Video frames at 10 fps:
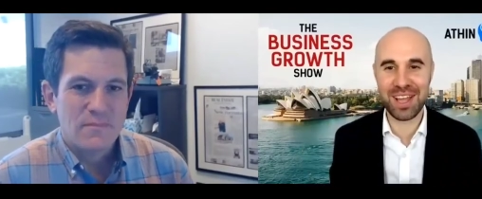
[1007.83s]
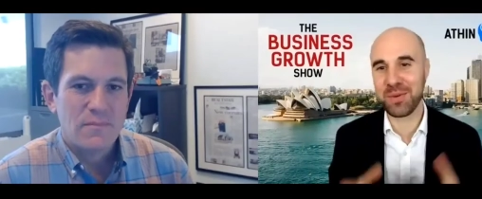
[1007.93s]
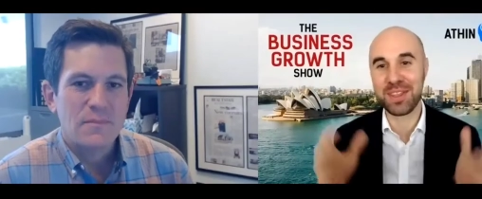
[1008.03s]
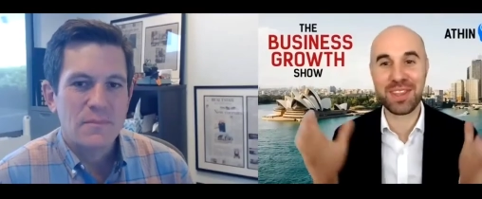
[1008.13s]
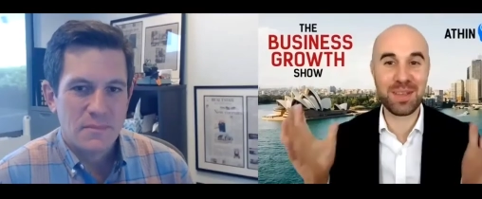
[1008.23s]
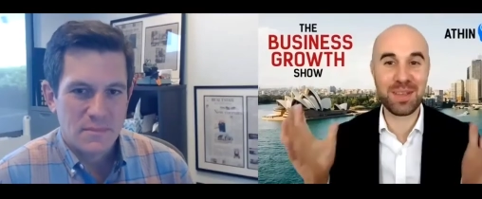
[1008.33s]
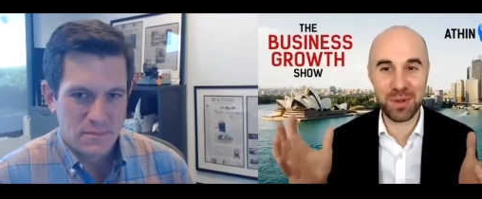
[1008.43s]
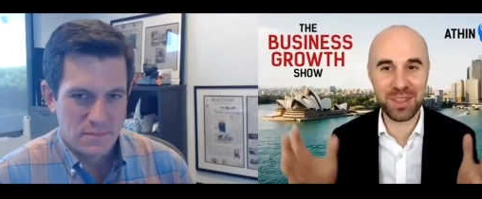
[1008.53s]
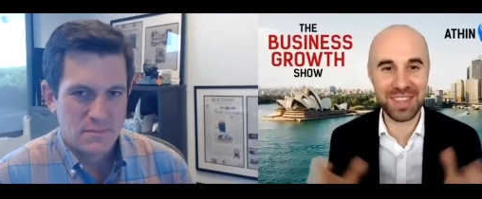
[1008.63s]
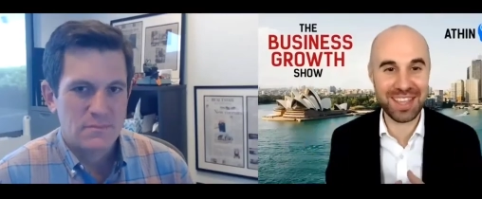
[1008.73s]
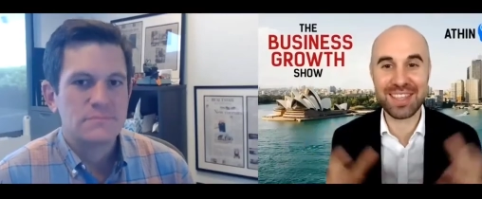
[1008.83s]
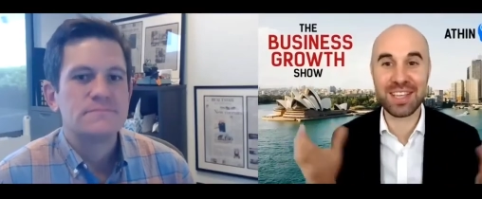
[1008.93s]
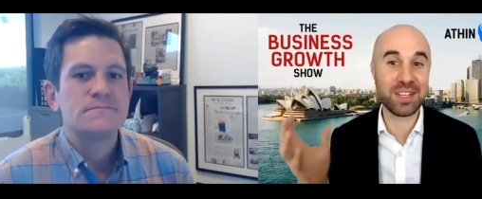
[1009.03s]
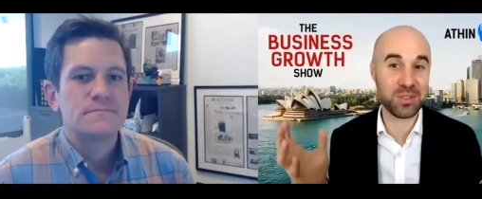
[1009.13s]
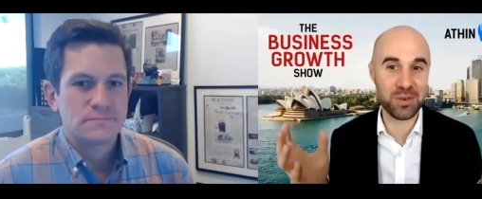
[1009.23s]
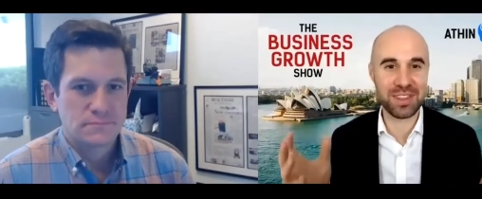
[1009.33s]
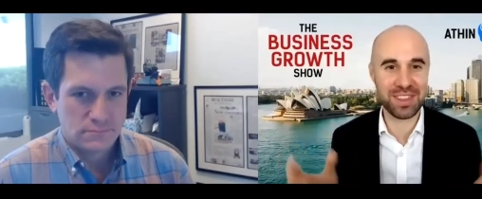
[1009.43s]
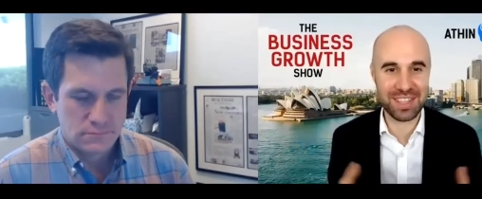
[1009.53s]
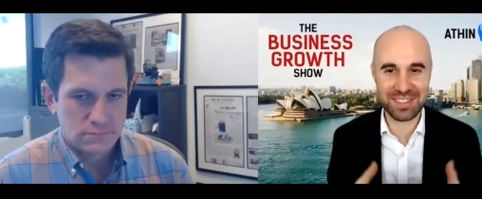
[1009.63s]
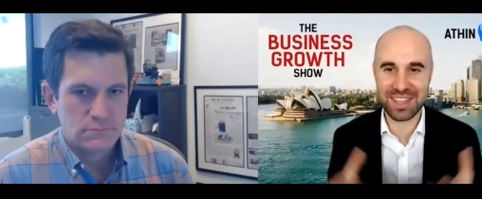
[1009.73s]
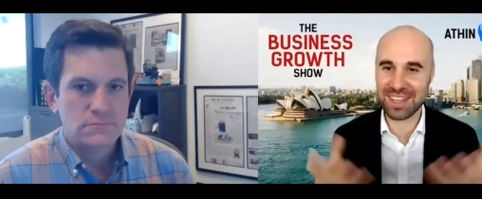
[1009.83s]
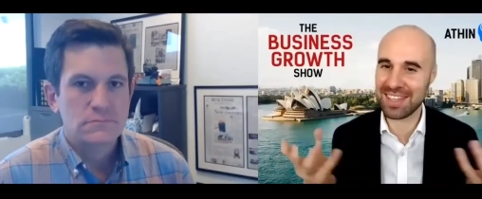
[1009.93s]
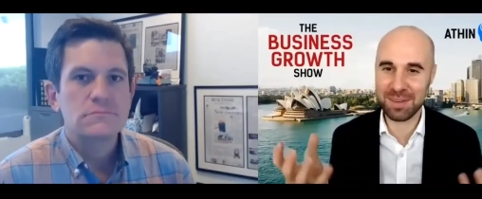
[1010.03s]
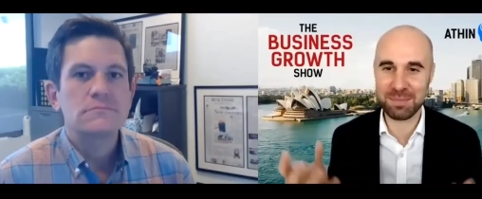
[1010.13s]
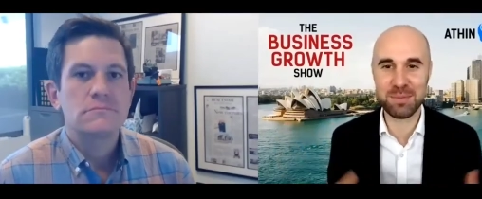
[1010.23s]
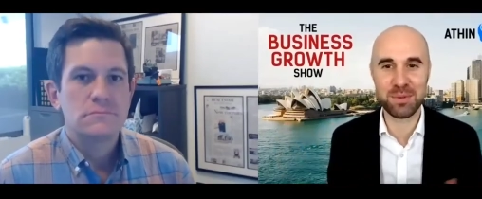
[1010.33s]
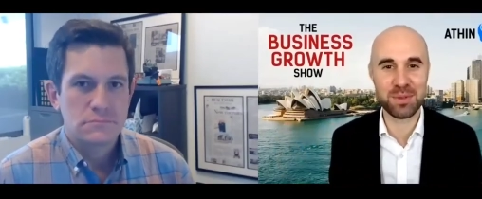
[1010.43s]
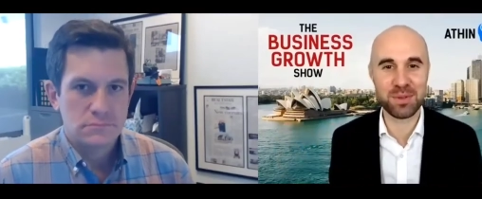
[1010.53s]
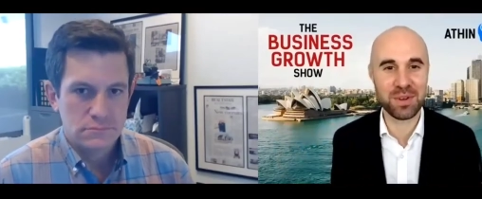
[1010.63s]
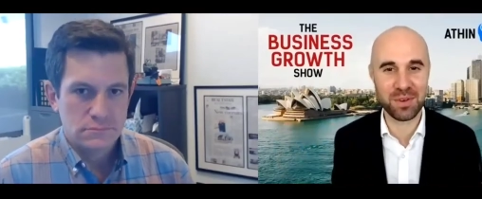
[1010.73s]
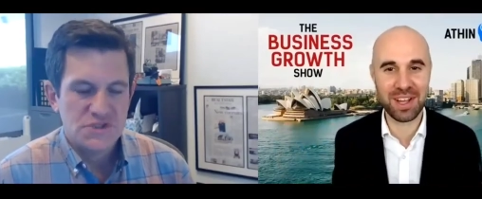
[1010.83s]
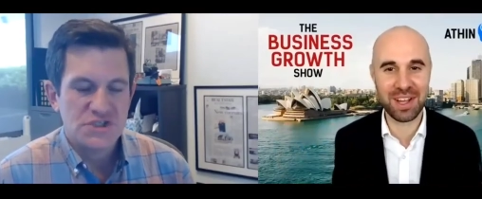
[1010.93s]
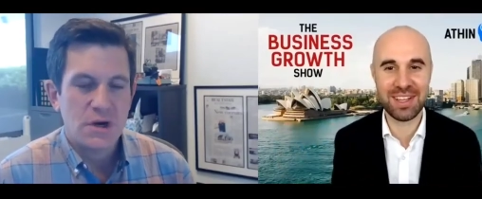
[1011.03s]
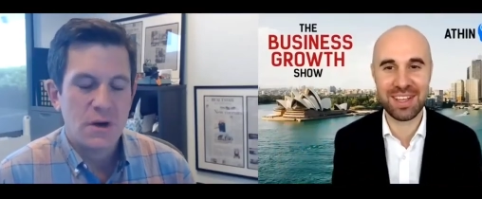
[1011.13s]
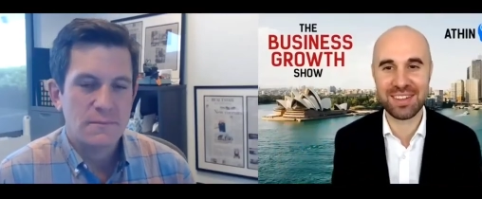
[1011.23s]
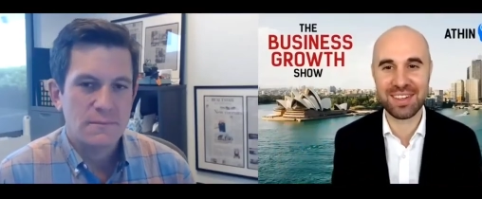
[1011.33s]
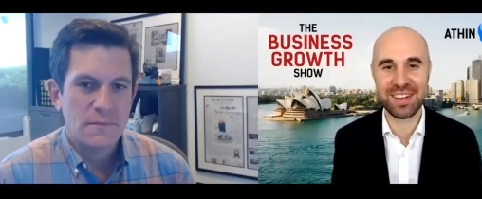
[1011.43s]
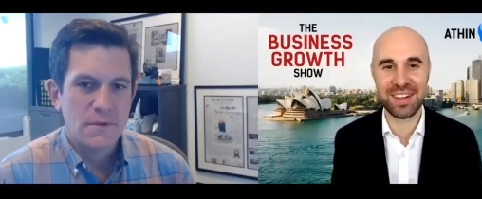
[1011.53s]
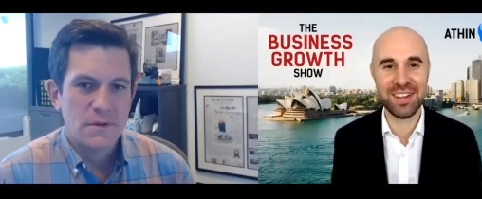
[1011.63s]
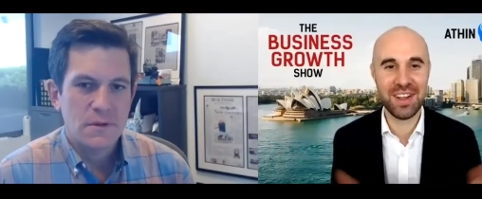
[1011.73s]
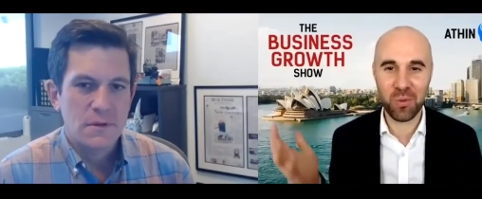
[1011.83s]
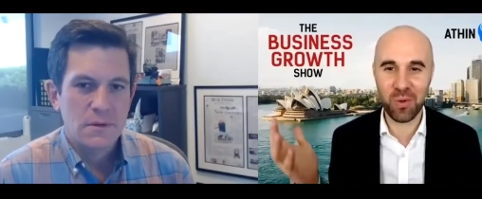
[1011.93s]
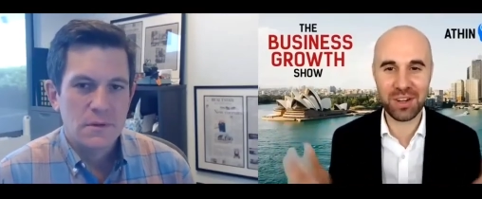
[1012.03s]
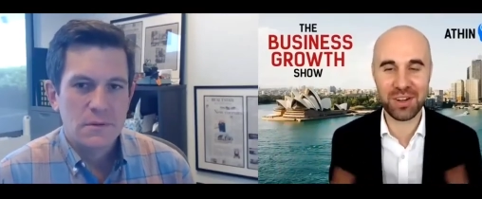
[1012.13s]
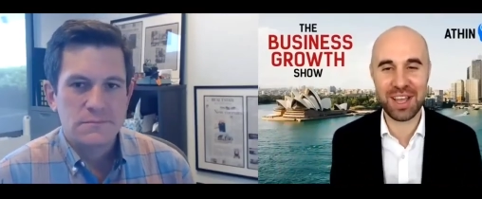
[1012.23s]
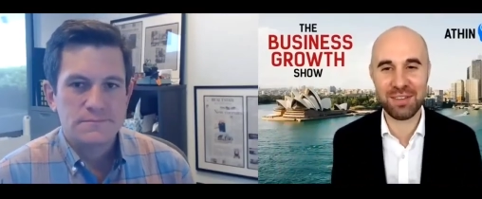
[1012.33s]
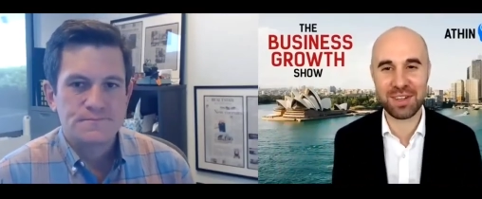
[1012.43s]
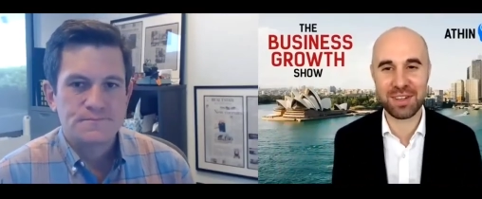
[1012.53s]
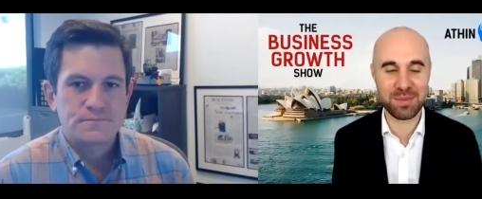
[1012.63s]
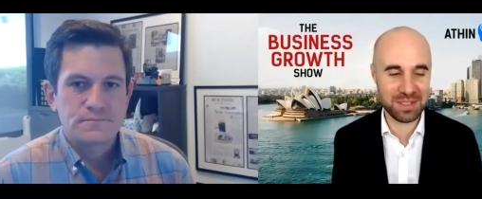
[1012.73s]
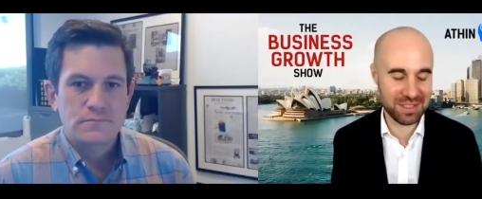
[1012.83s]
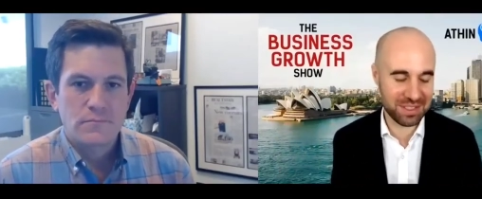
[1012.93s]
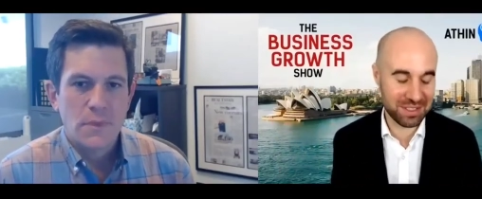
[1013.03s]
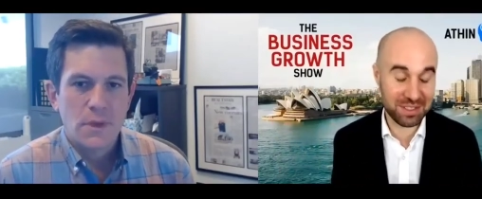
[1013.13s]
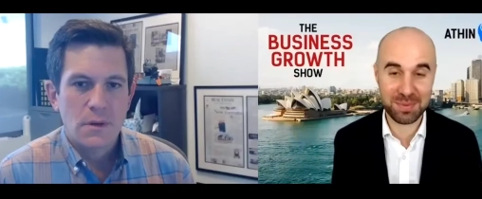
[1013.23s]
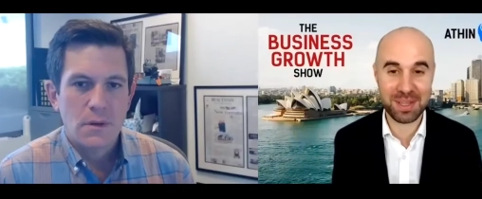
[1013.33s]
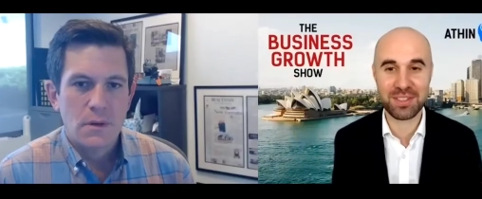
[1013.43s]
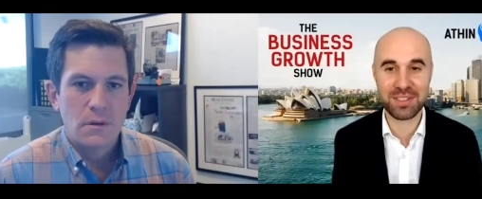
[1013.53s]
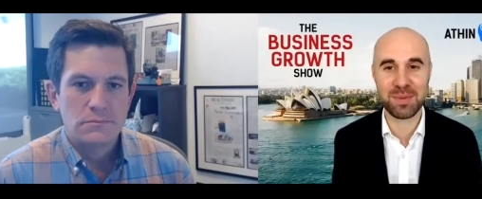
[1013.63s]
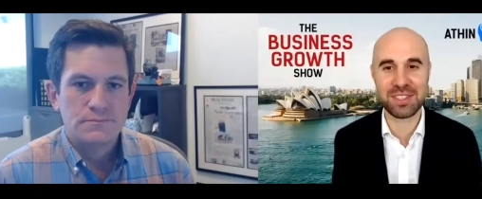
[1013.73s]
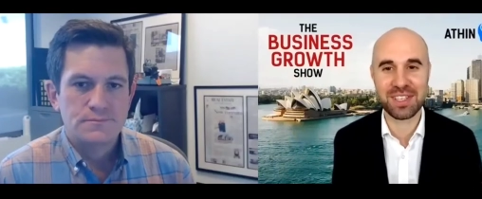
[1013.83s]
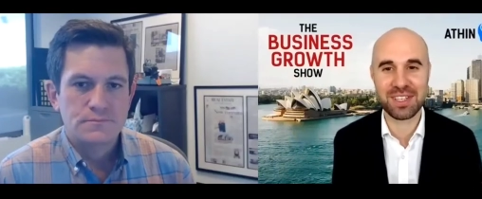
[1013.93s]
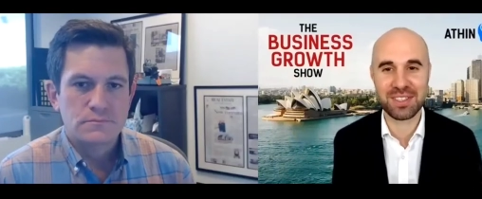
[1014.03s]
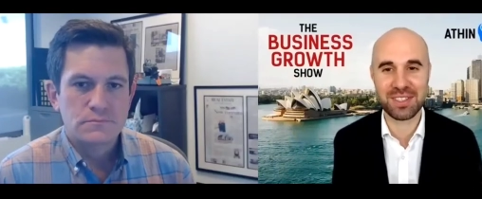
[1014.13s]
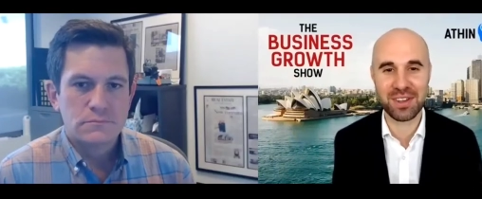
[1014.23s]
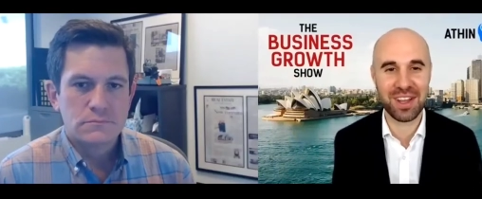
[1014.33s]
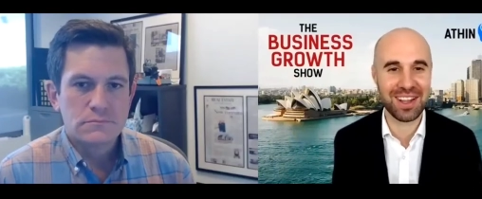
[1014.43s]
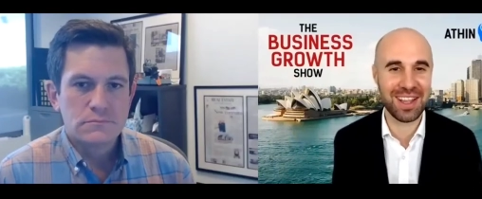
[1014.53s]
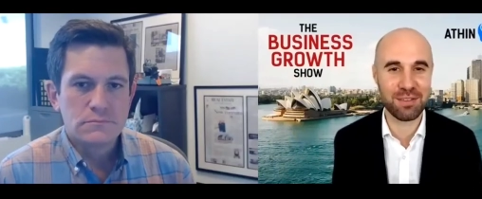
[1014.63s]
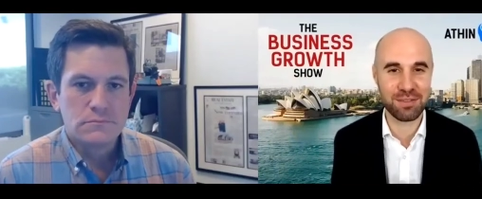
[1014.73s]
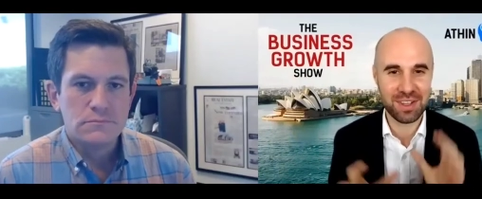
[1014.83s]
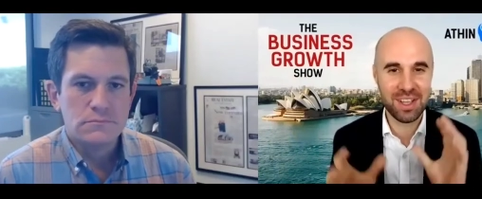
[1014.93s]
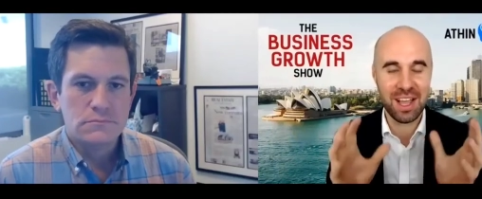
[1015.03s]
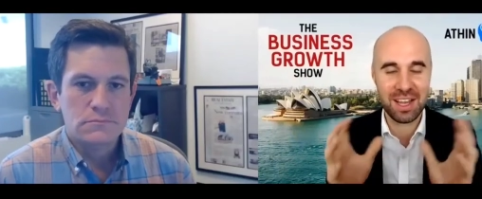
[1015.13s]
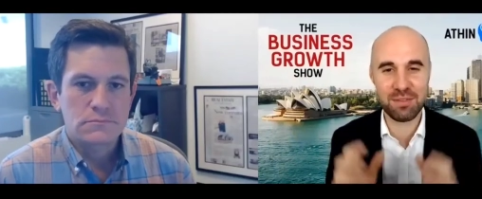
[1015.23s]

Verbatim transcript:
Speaker 1: like whether they're birthday things or other things like that people do it right and you know why not have it in business it just makes so much sense so i love